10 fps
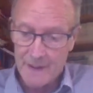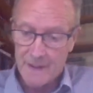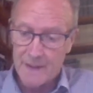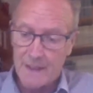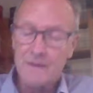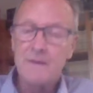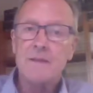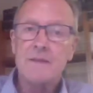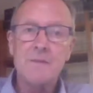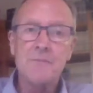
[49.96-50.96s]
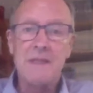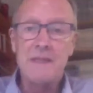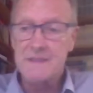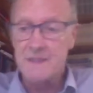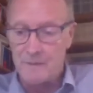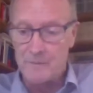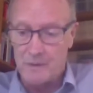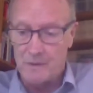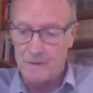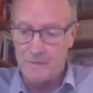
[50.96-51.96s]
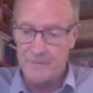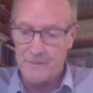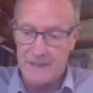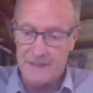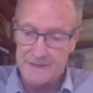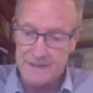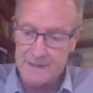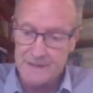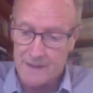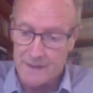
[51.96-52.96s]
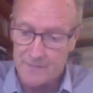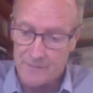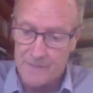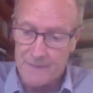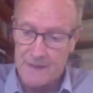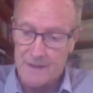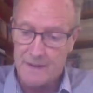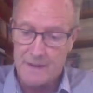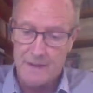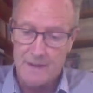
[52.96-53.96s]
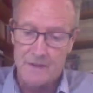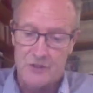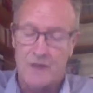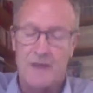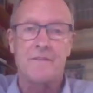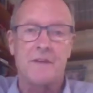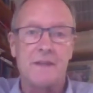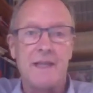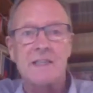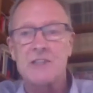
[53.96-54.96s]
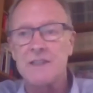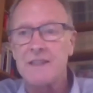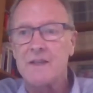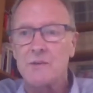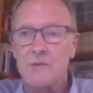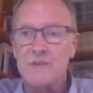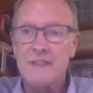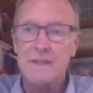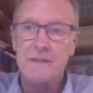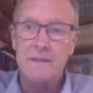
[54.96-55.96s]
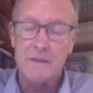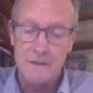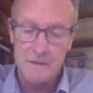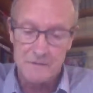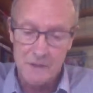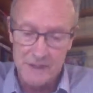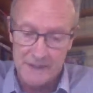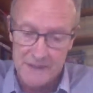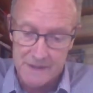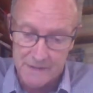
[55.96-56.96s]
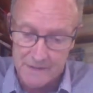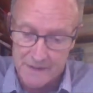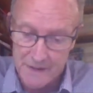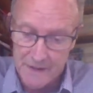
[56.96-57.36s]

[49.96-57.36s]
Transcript: Now, a simple example is a driver negligently causing a road accident.